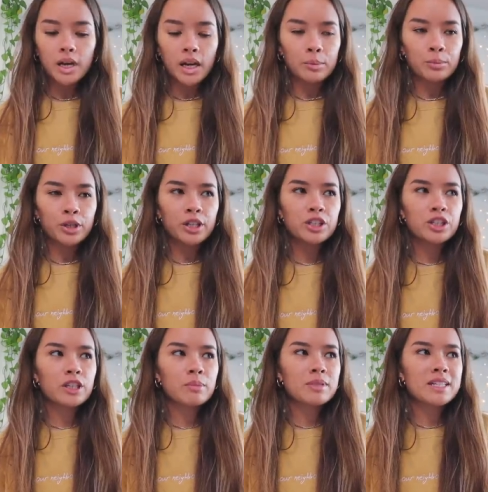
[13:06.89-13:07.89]
But I'm pretty
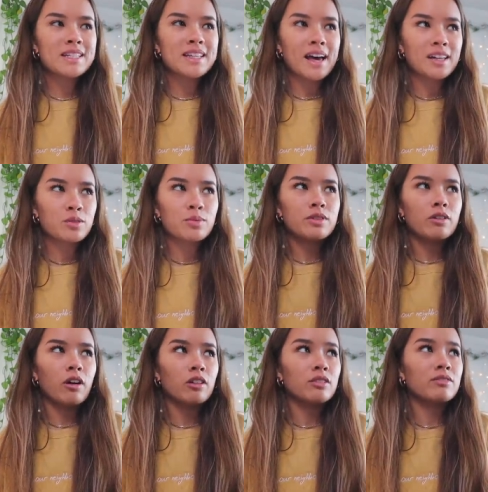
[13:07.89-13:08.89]
sure I'm set with
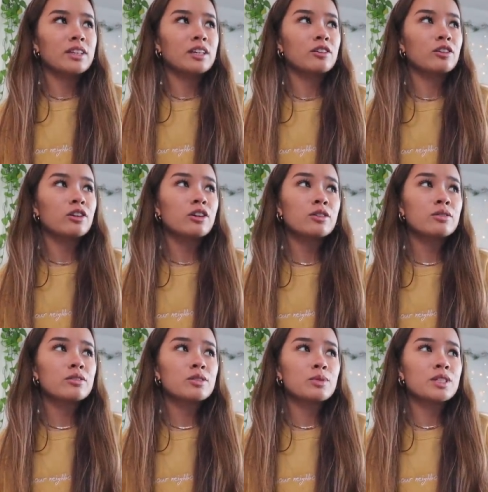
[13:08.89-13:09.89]
all of the
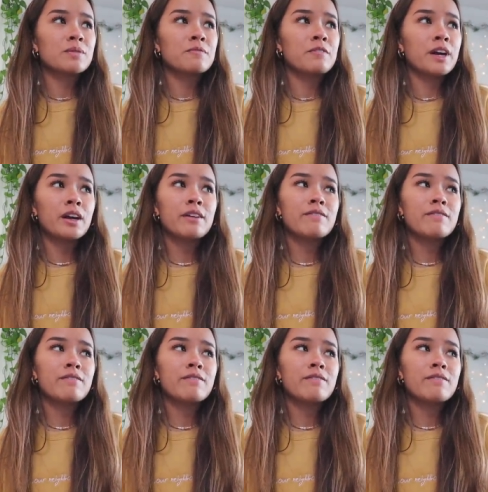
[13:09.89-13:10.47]
clothes, which I'm very,